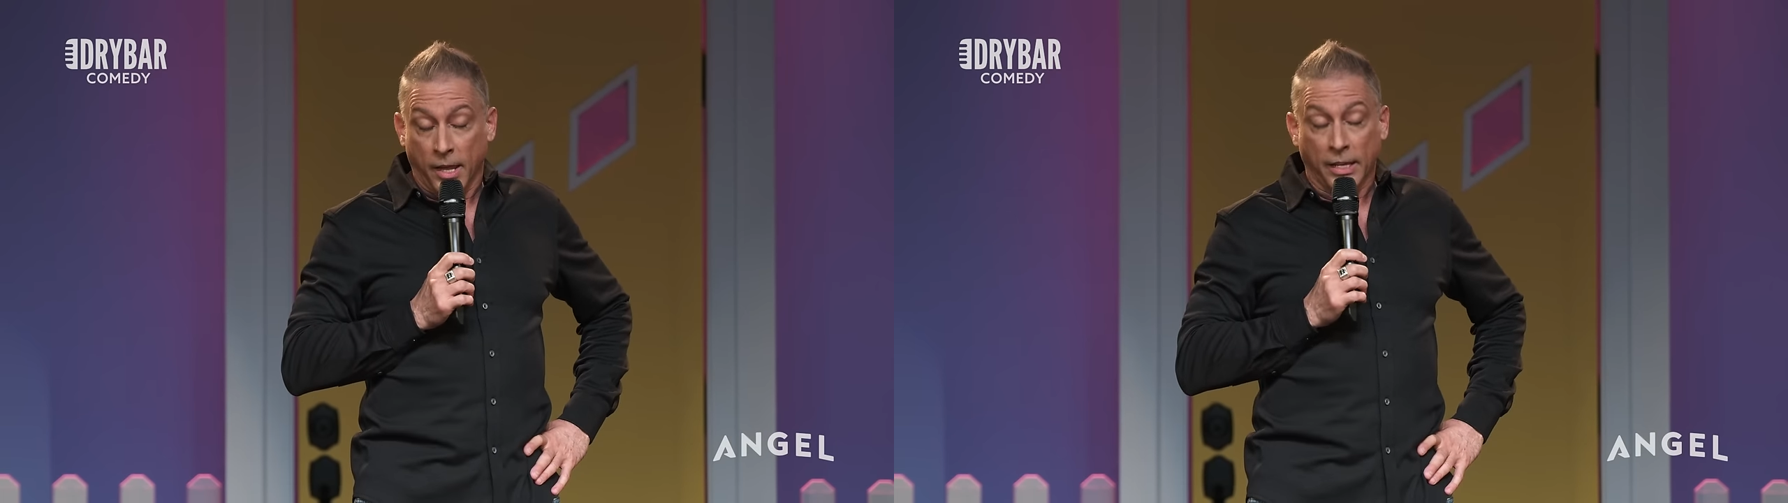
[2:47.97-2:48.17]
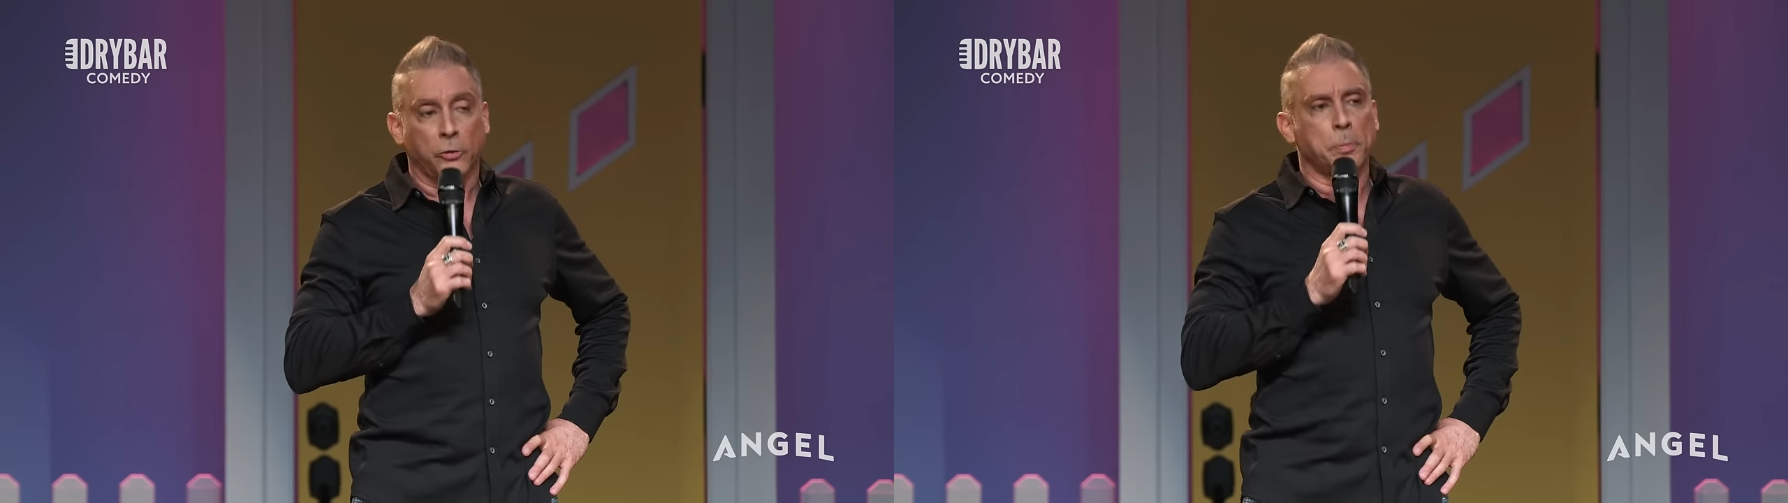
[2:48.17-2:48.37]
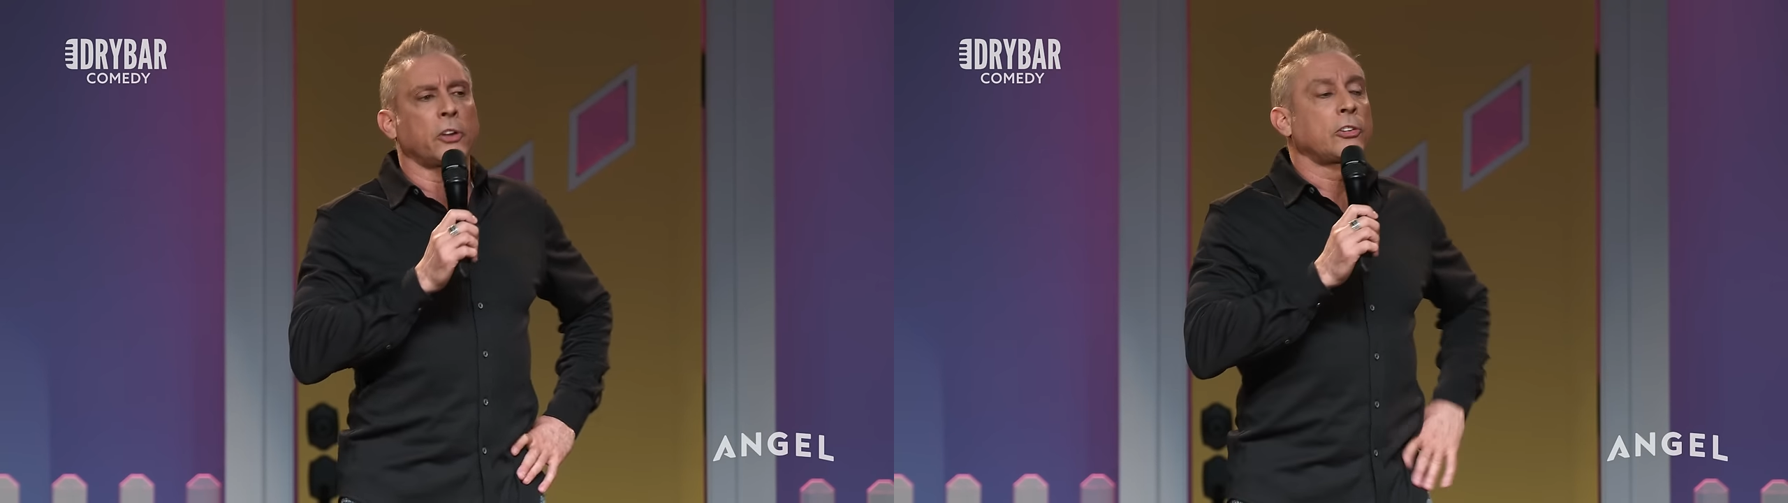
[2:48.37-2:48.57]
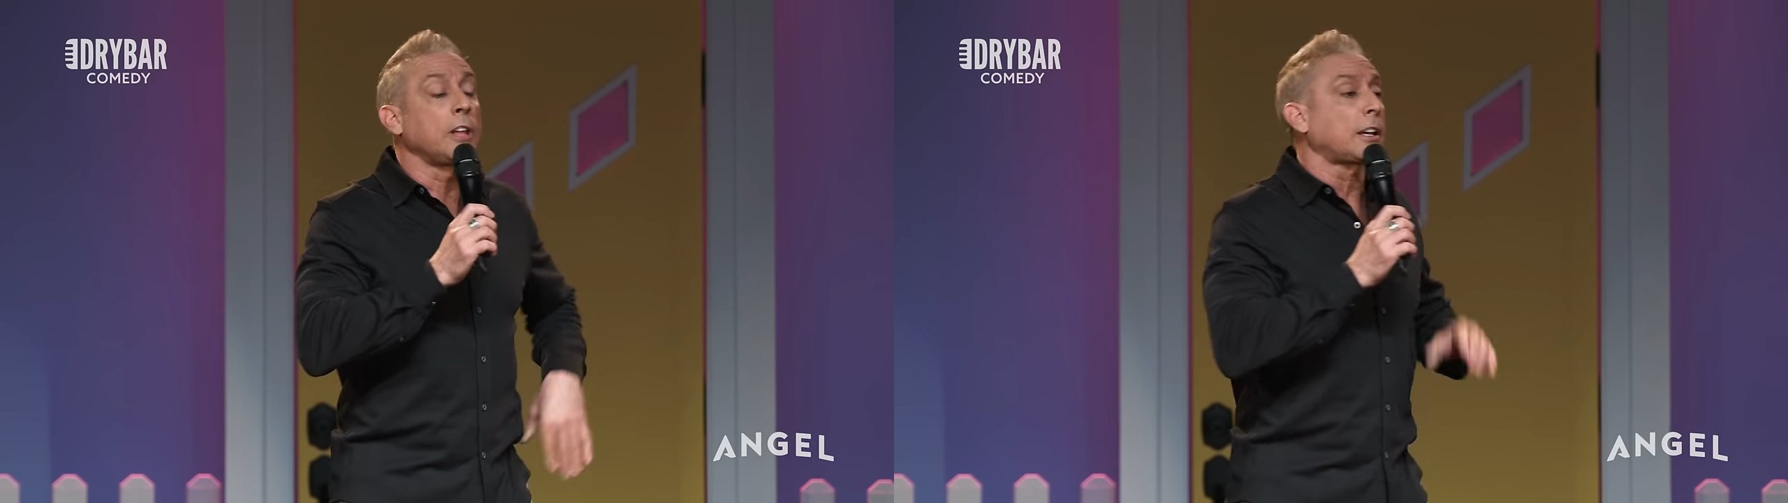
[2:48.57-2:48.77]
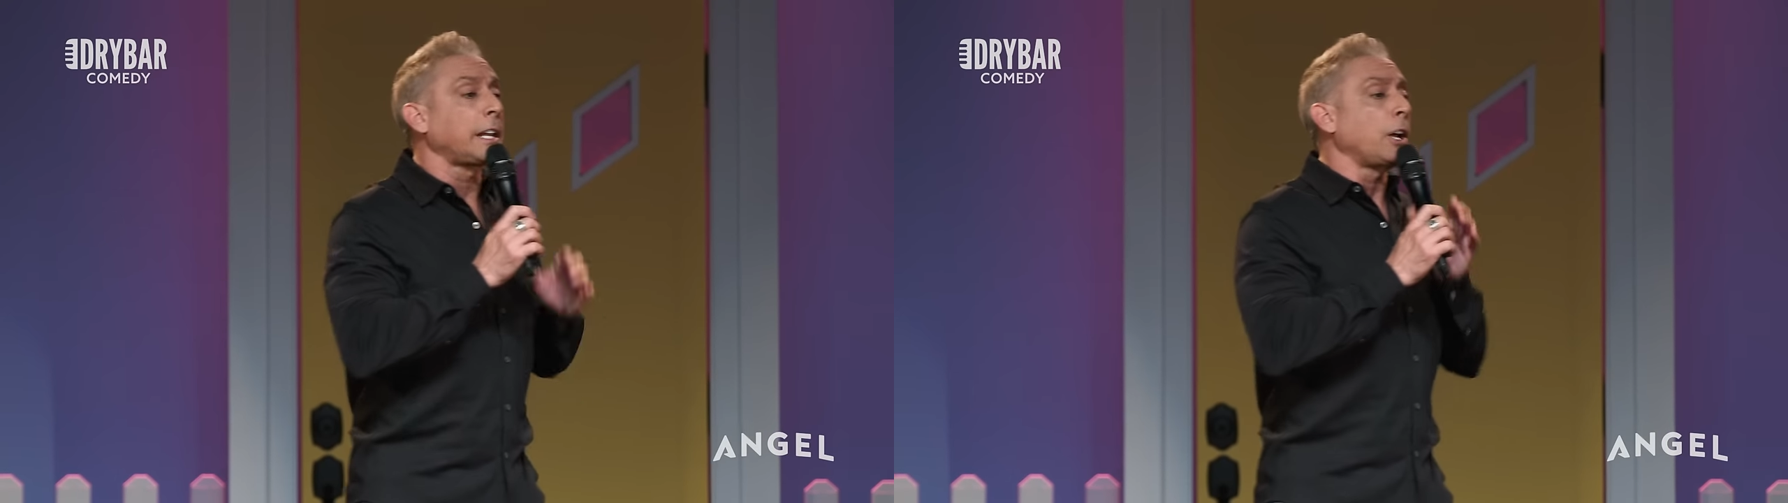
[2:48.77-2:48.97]
Yes, because
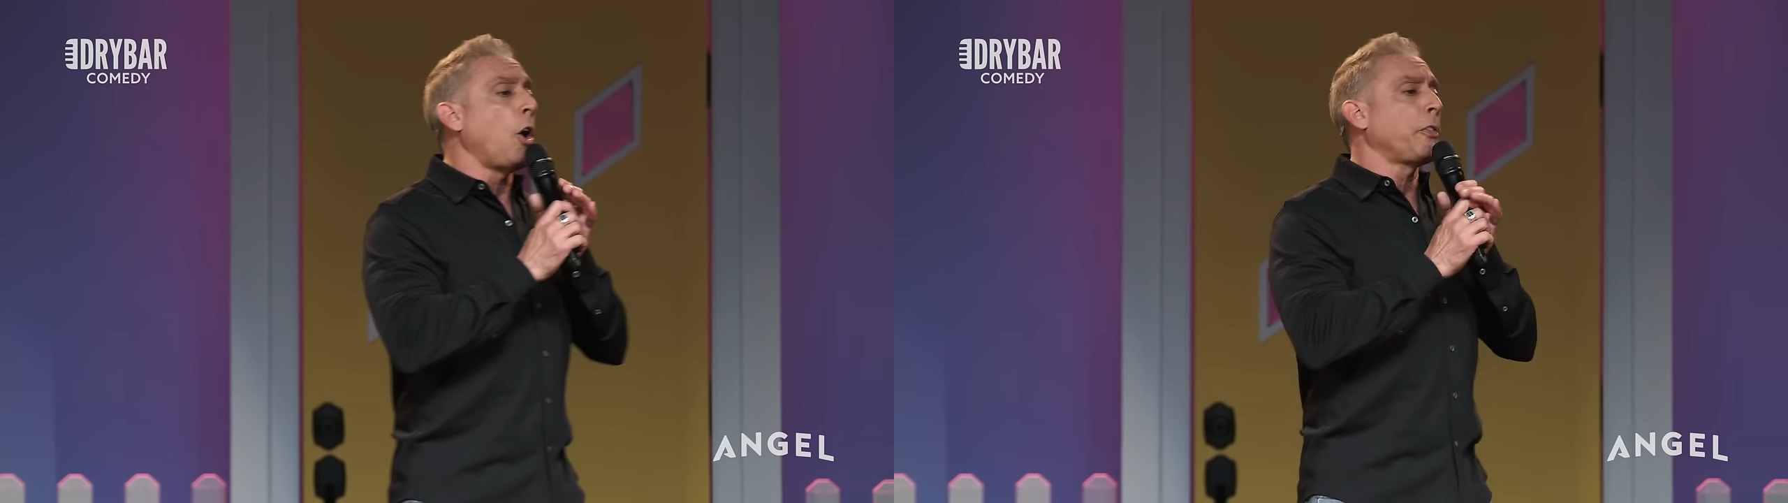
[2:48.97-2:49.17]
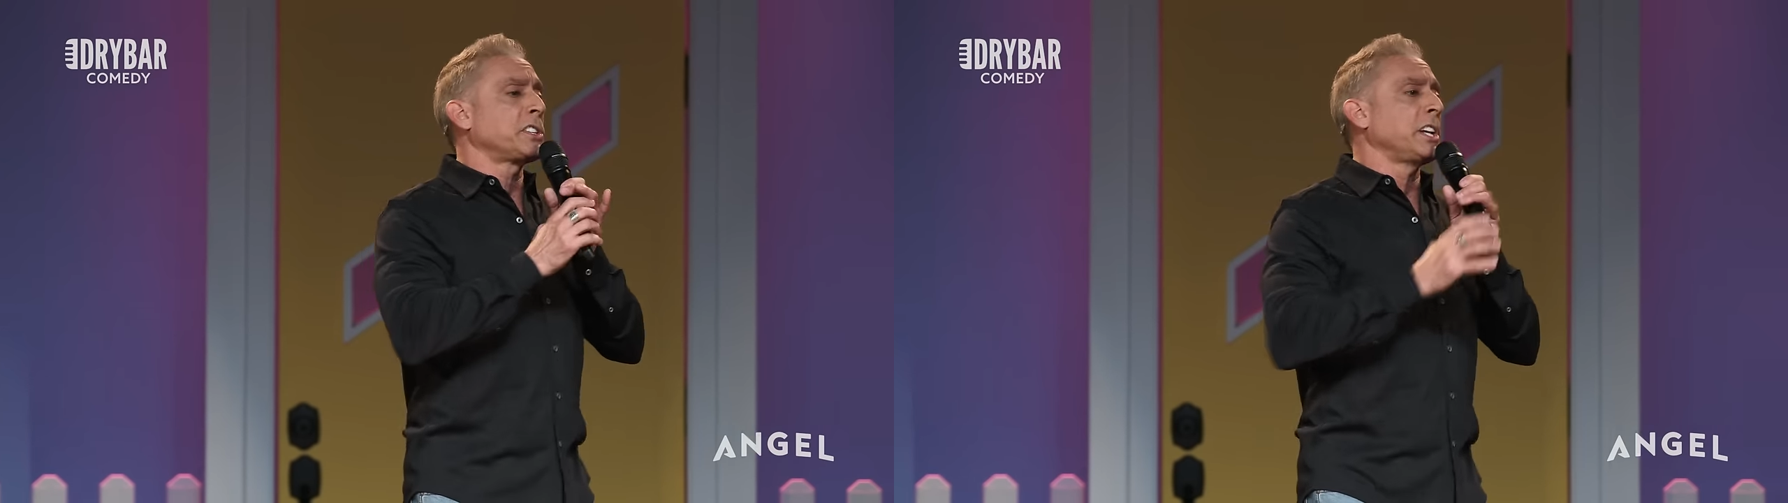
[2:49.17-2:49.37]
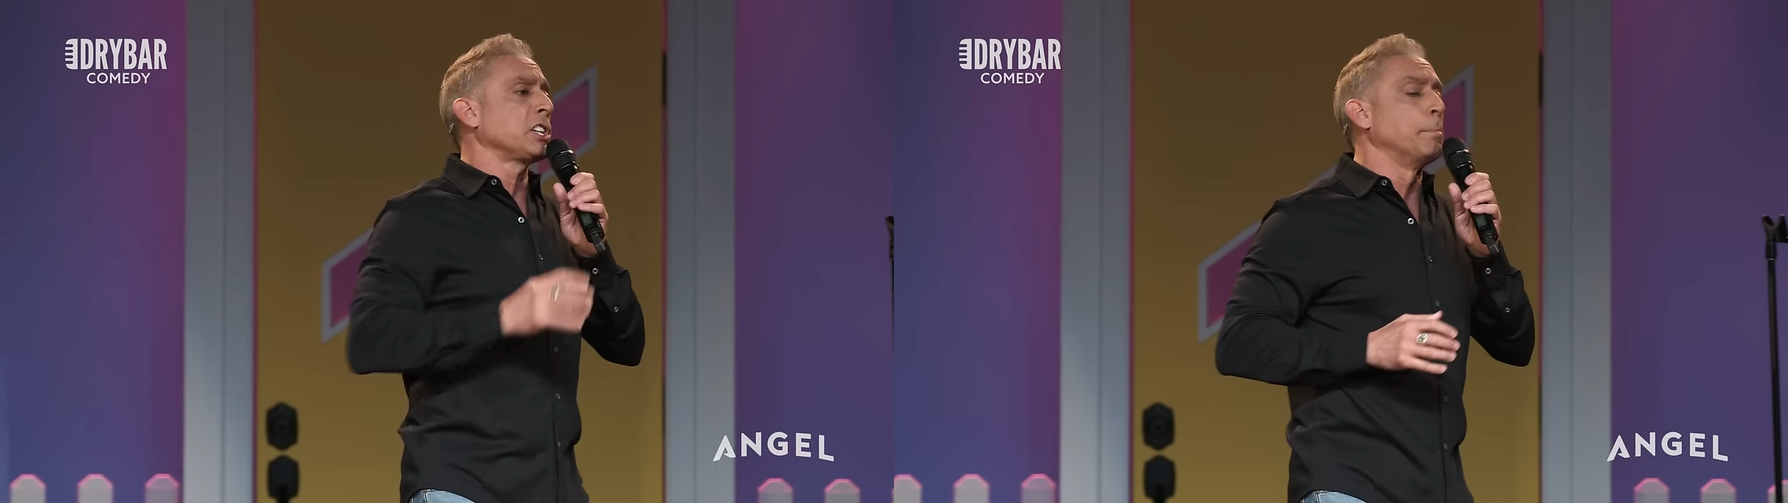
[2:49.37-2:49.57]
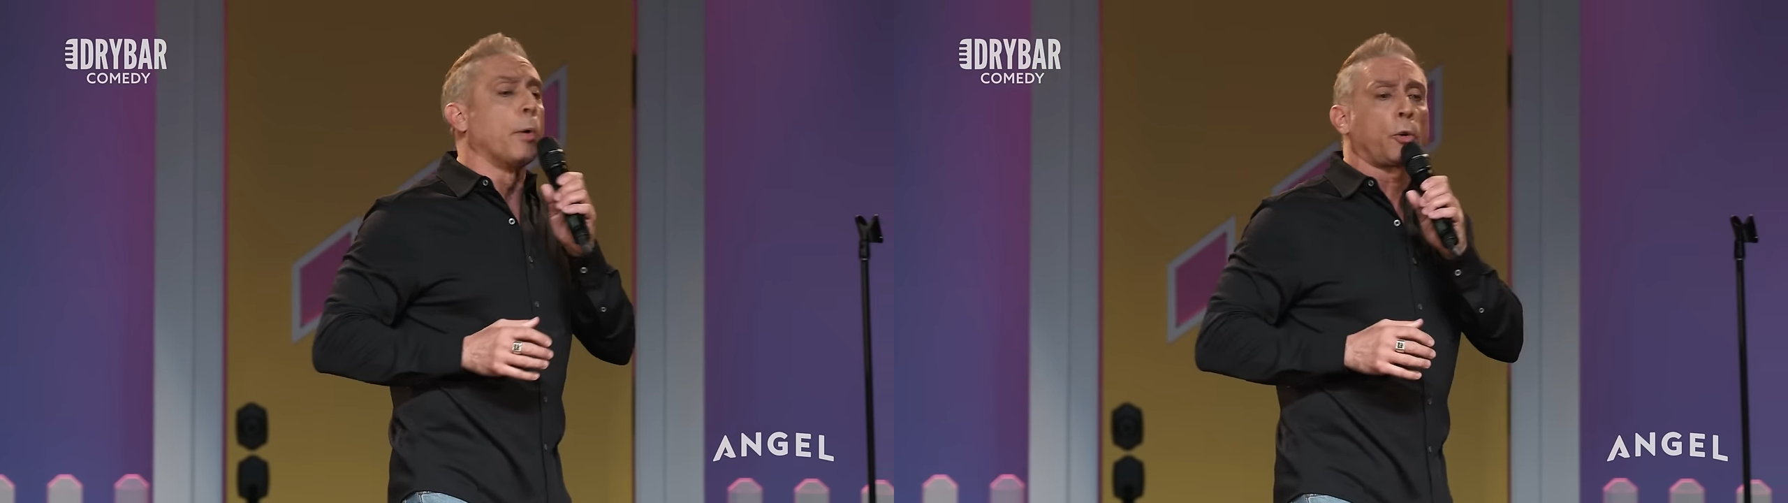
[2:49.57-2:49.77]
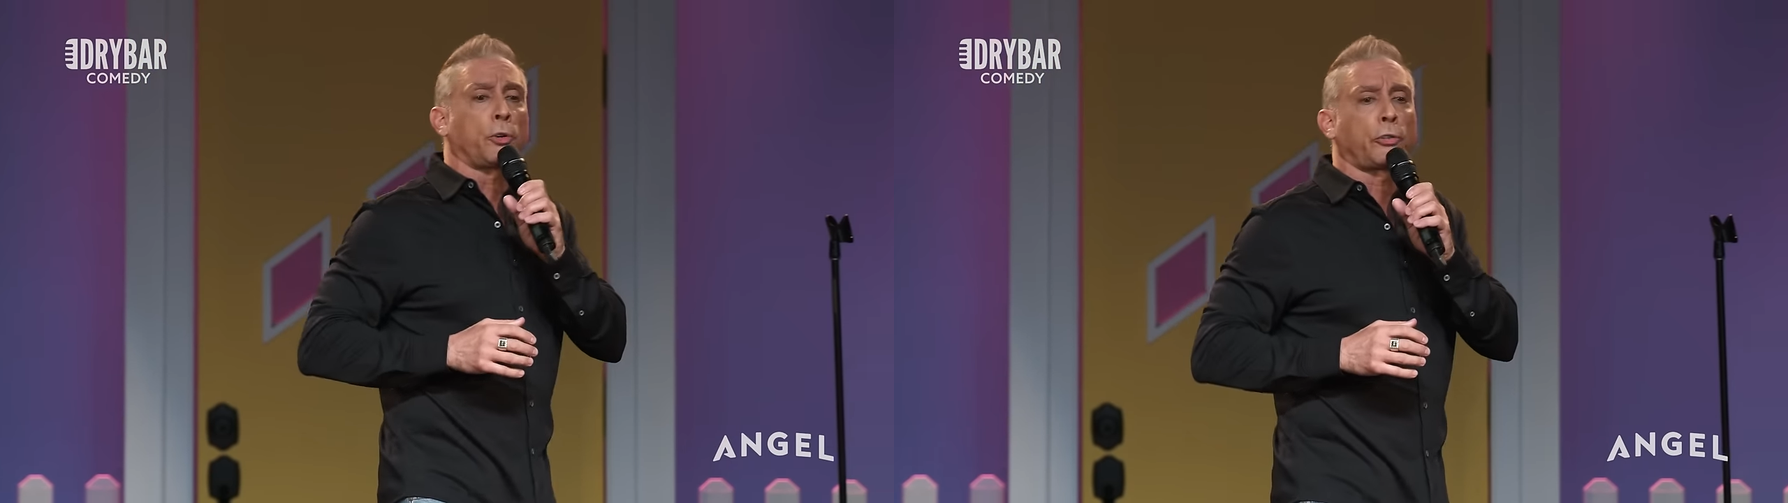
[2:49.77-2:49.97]
luckily all the state's
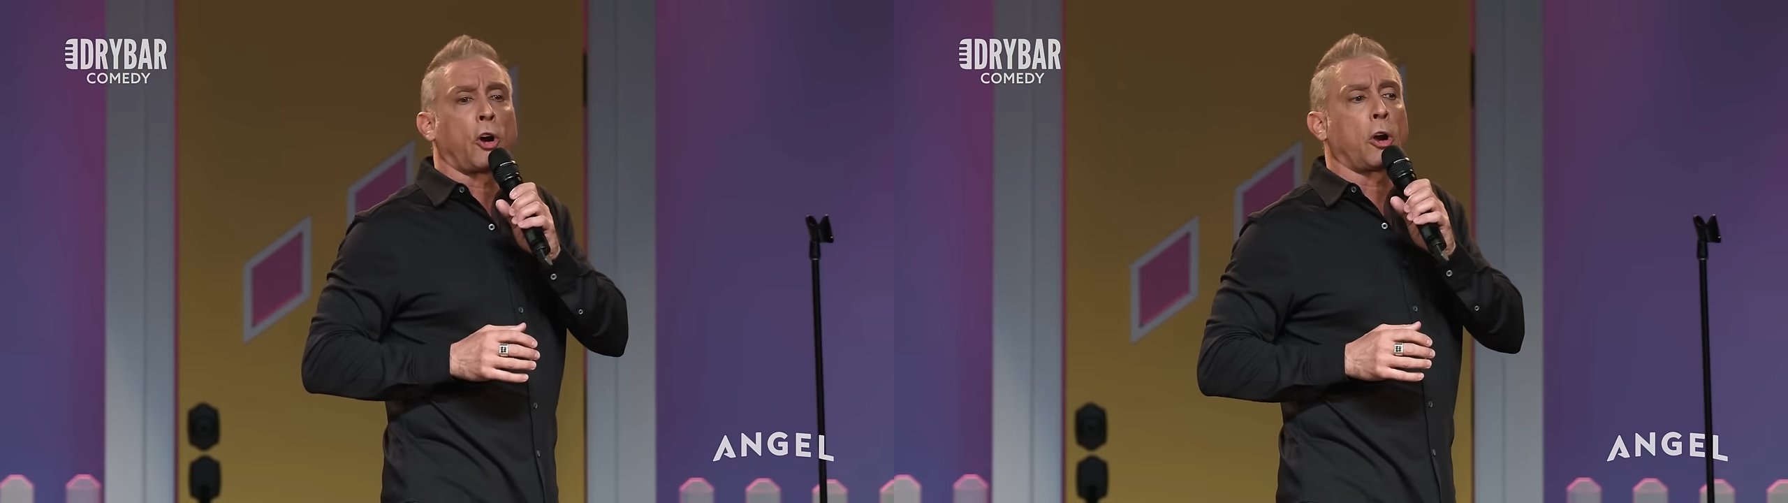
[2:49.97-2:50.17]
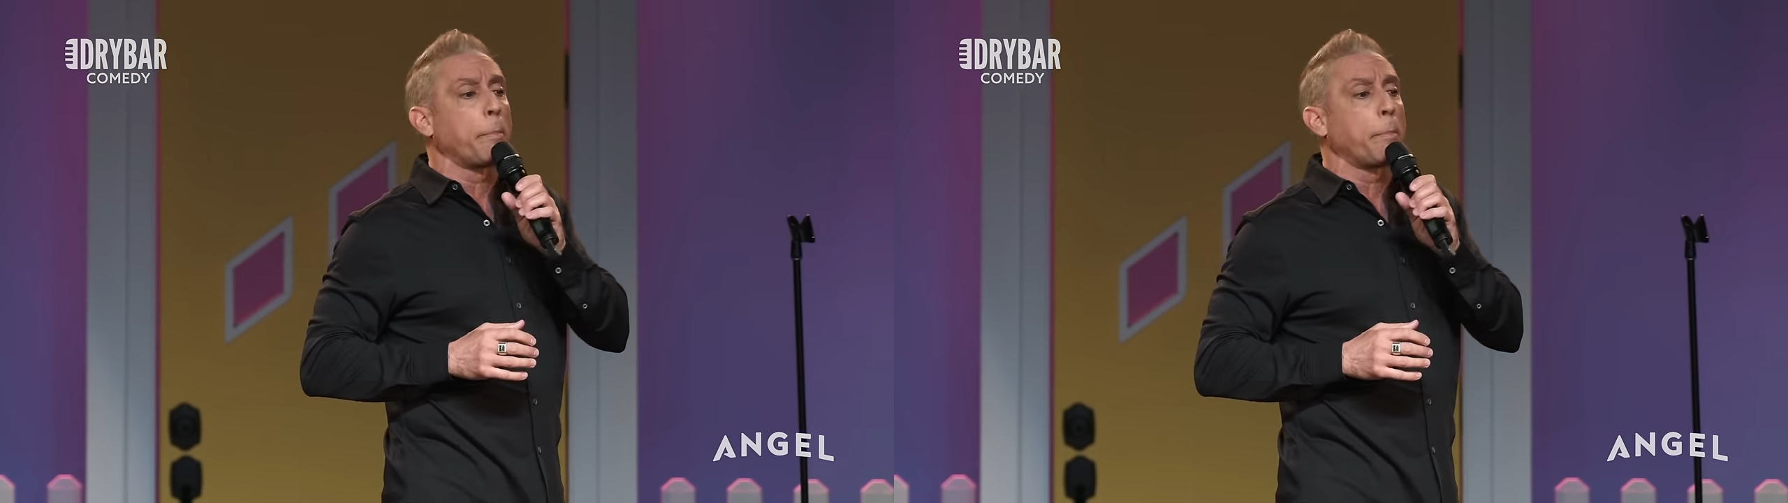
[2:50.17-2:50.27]
borders are